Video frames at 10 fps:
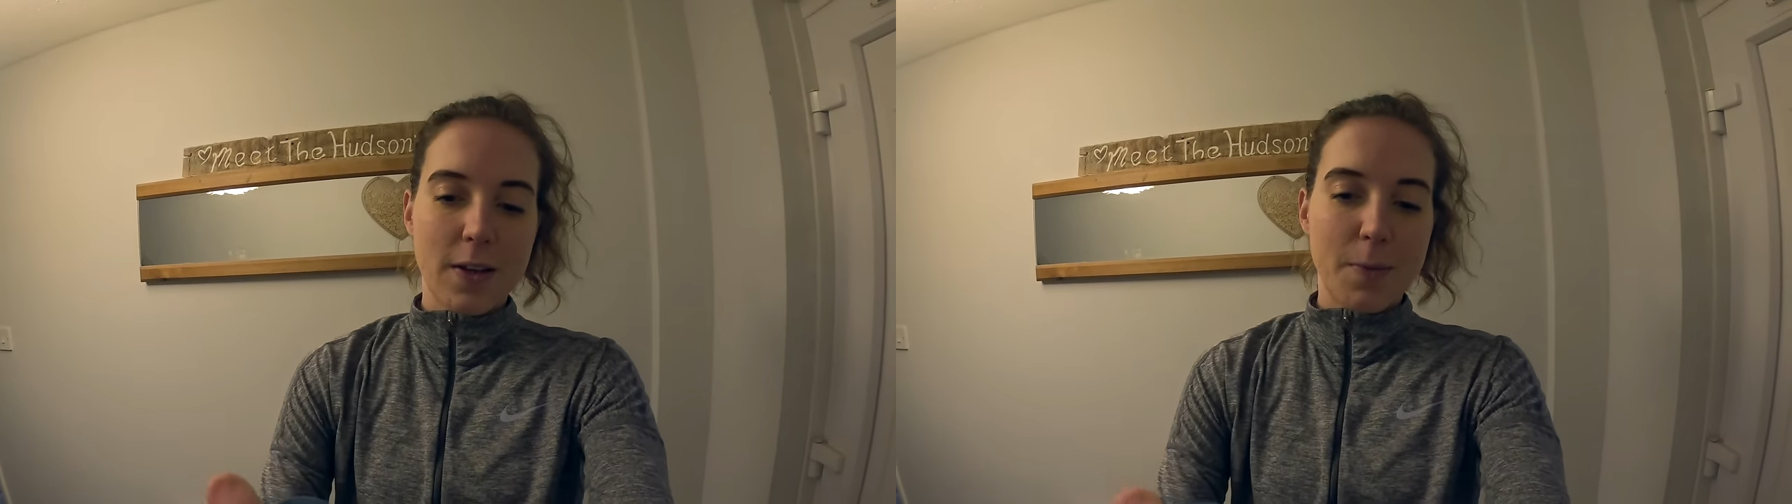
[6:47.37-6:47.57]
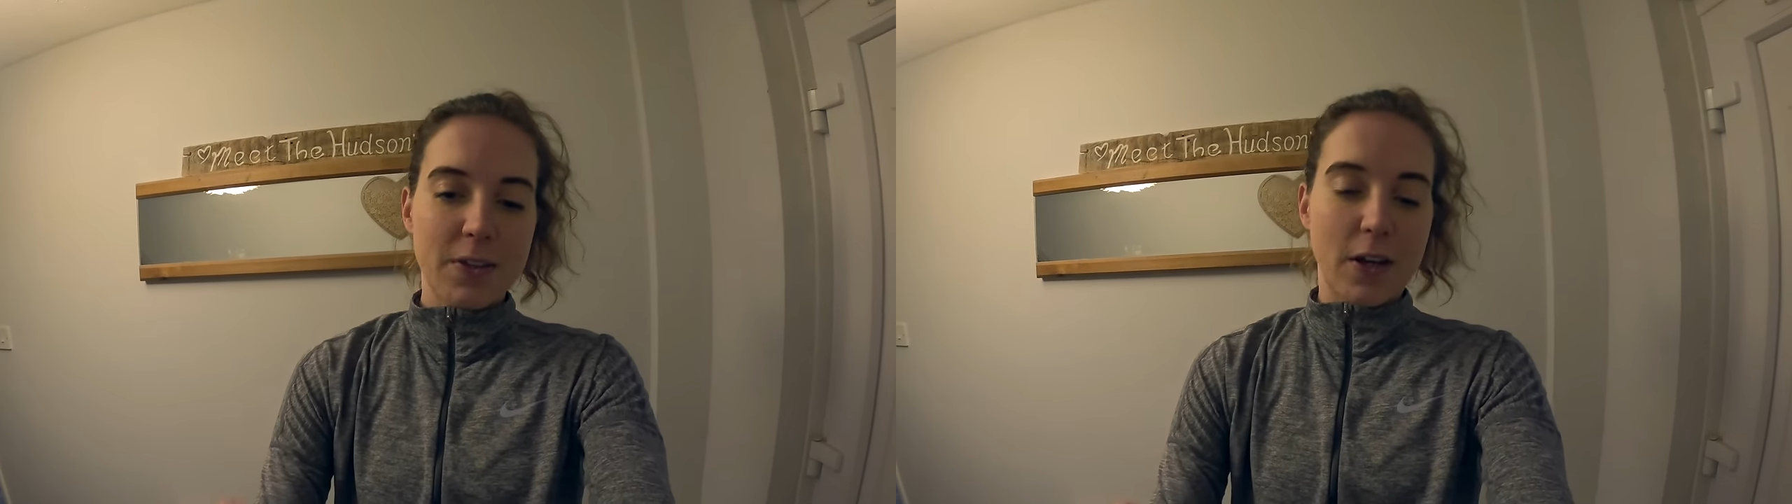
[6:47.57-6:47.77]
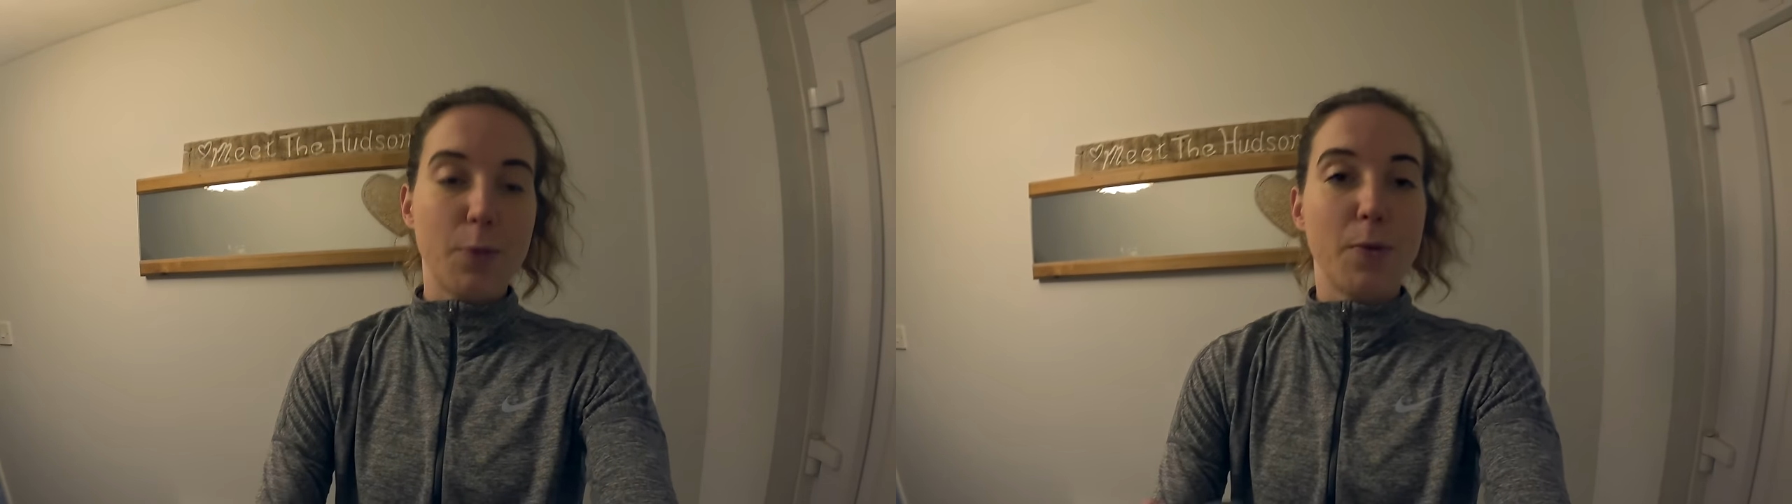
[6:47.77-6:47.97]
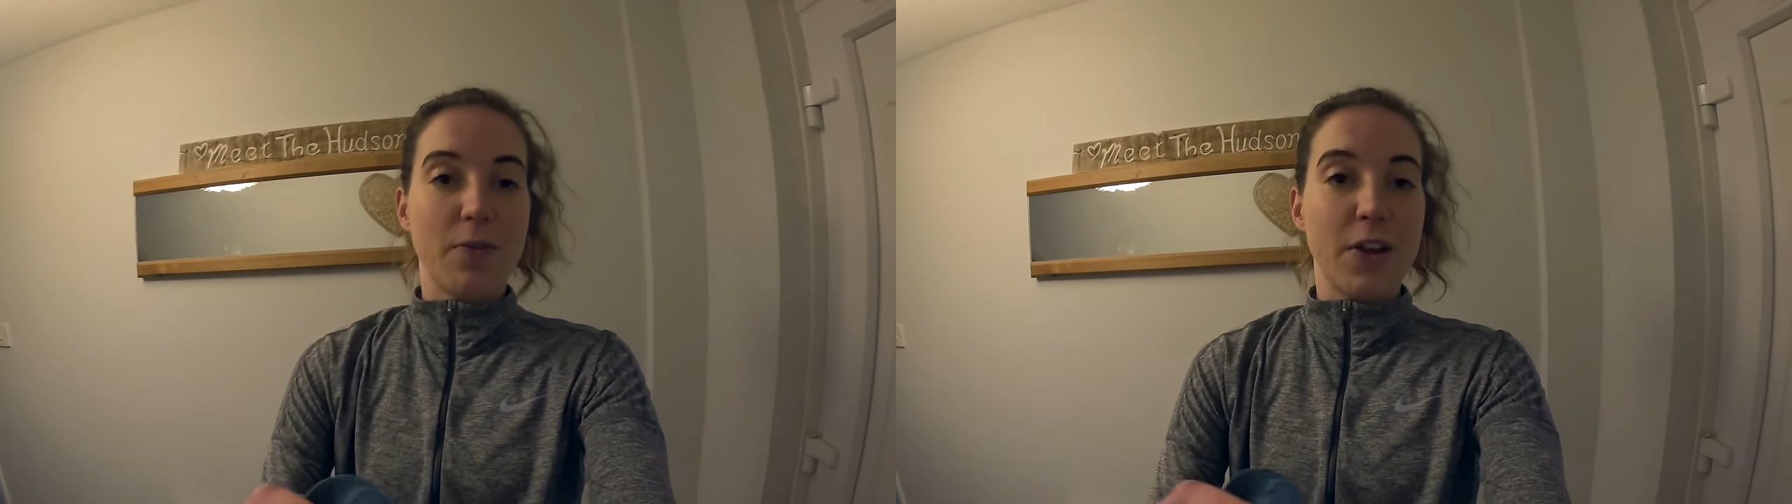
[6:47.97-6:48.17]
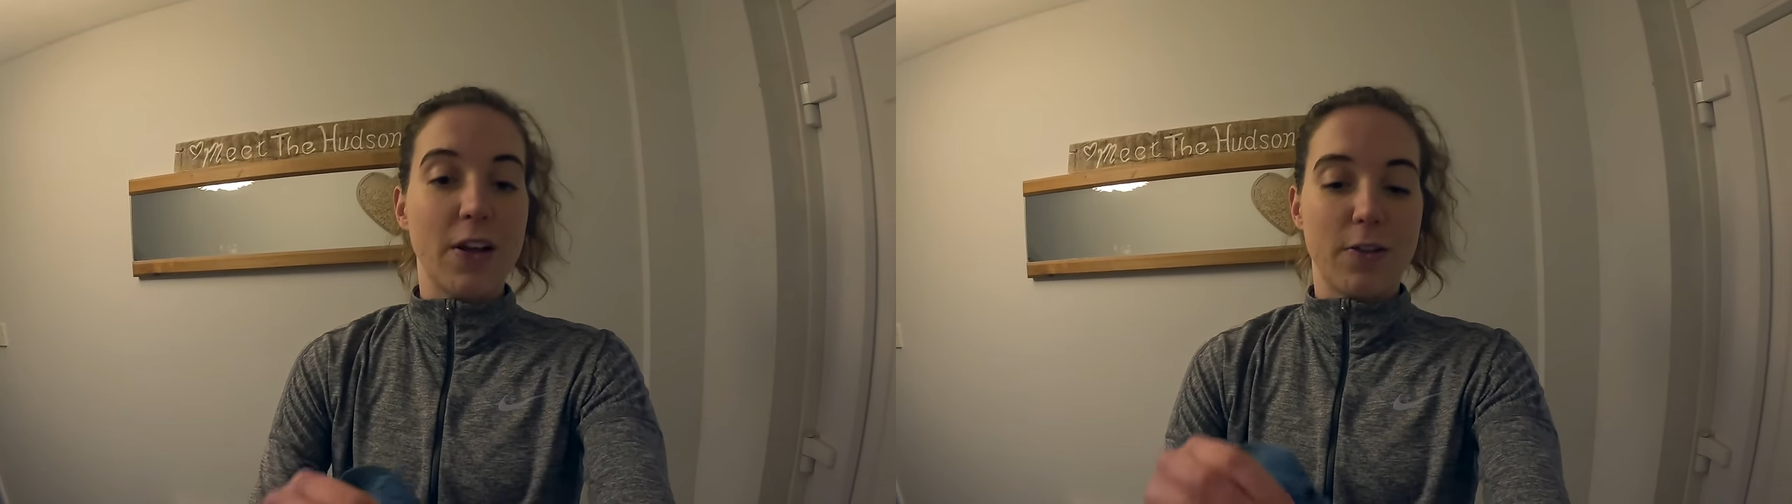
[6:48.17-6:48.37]
basically I can put my
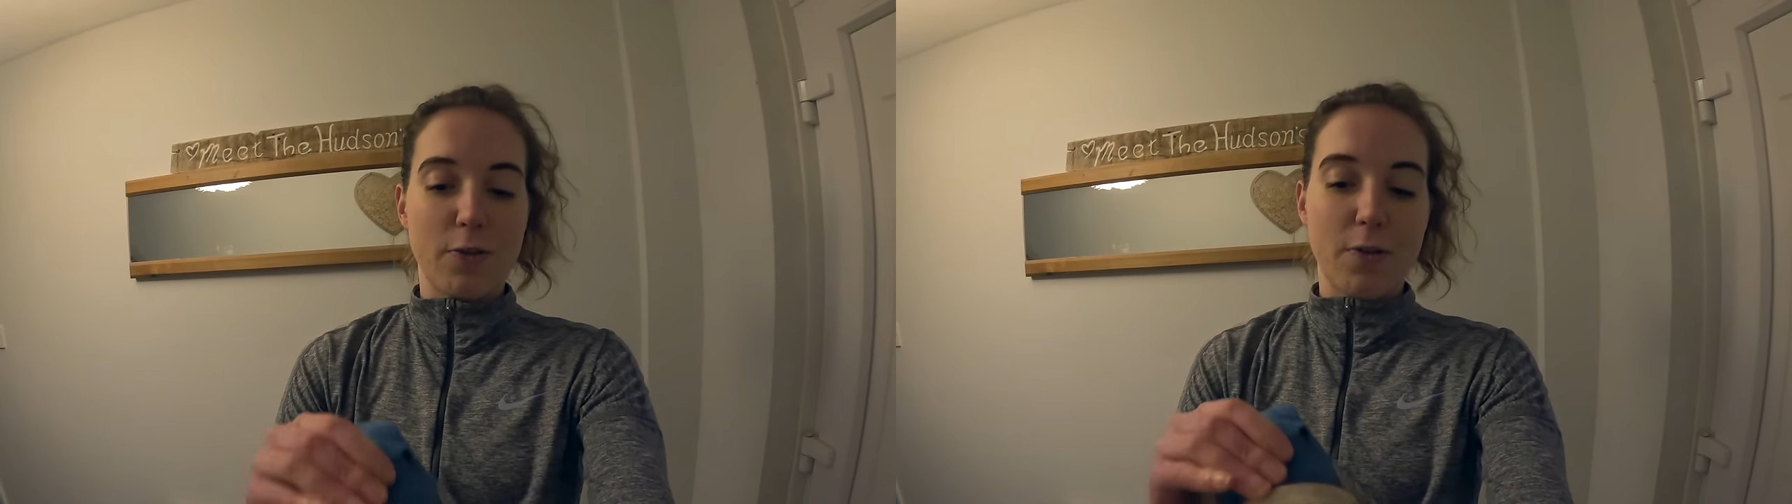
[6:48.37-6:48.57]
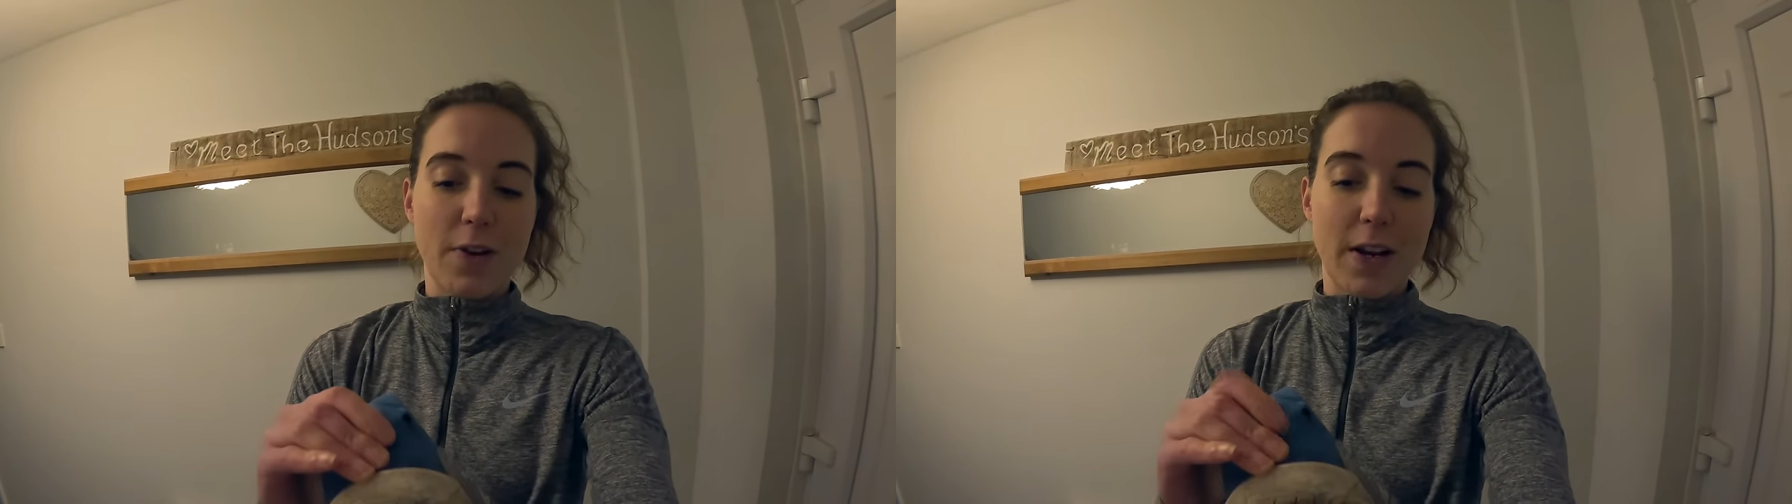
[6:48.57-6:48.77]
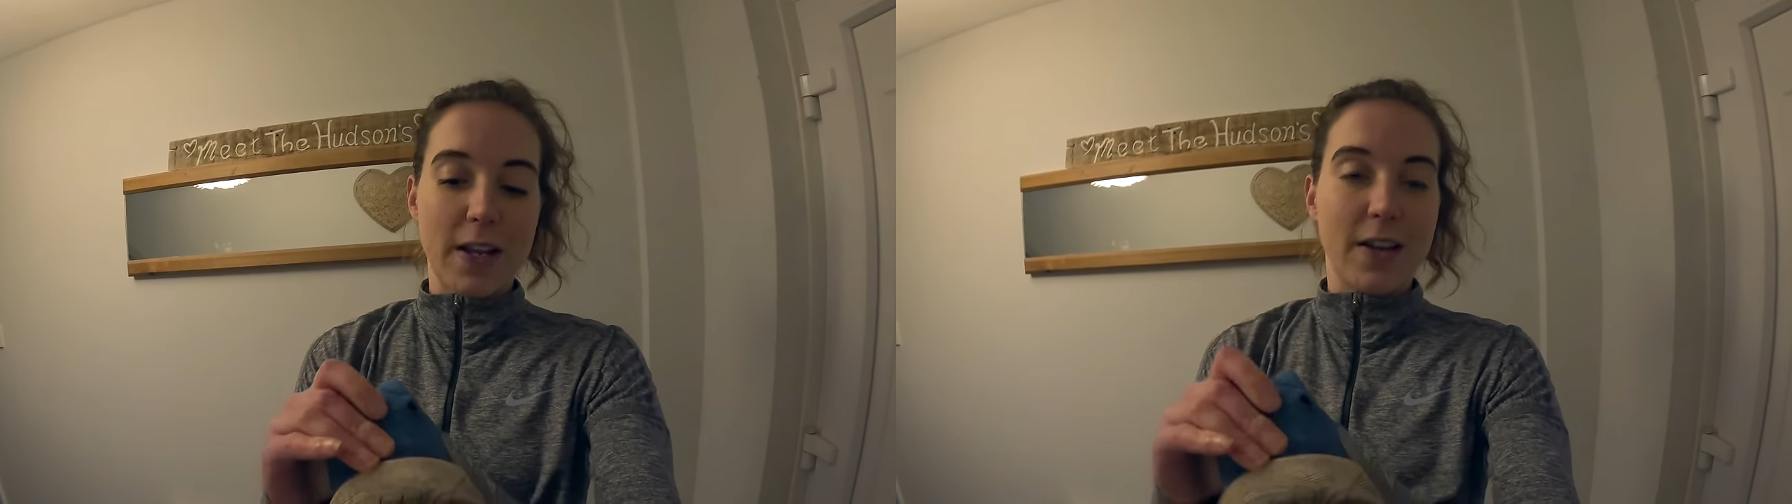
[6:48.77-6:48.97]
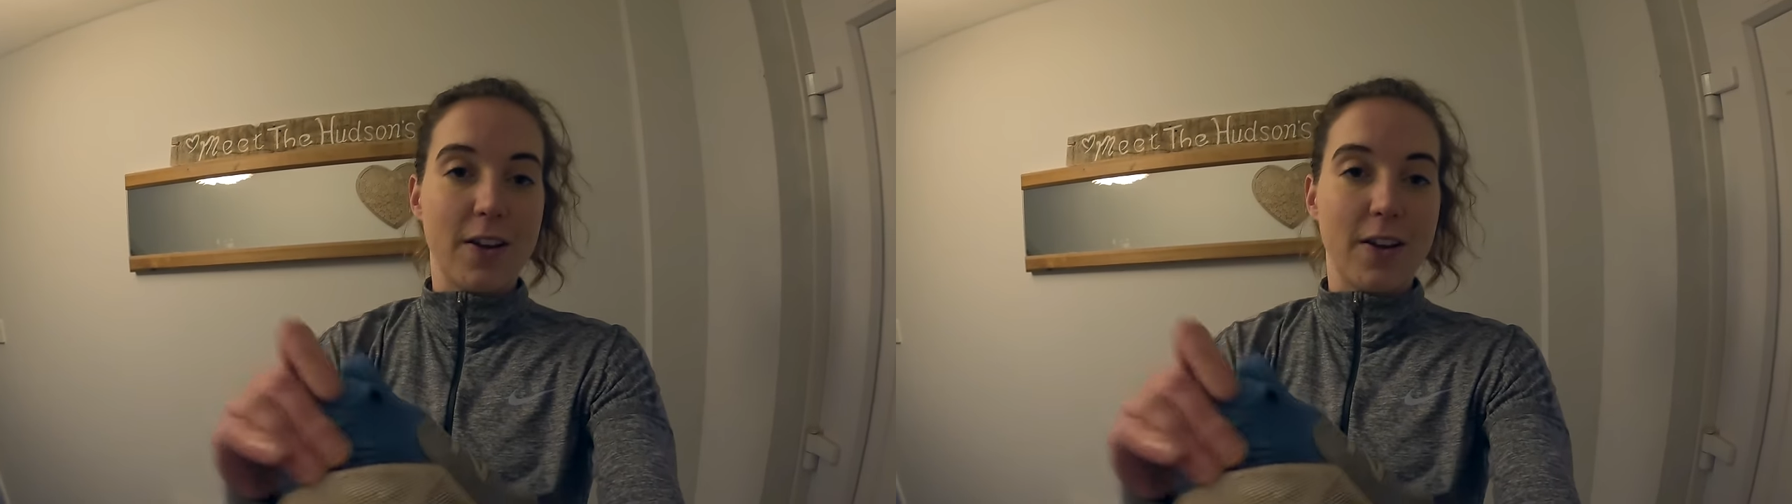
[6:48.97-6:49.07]
finger through it really,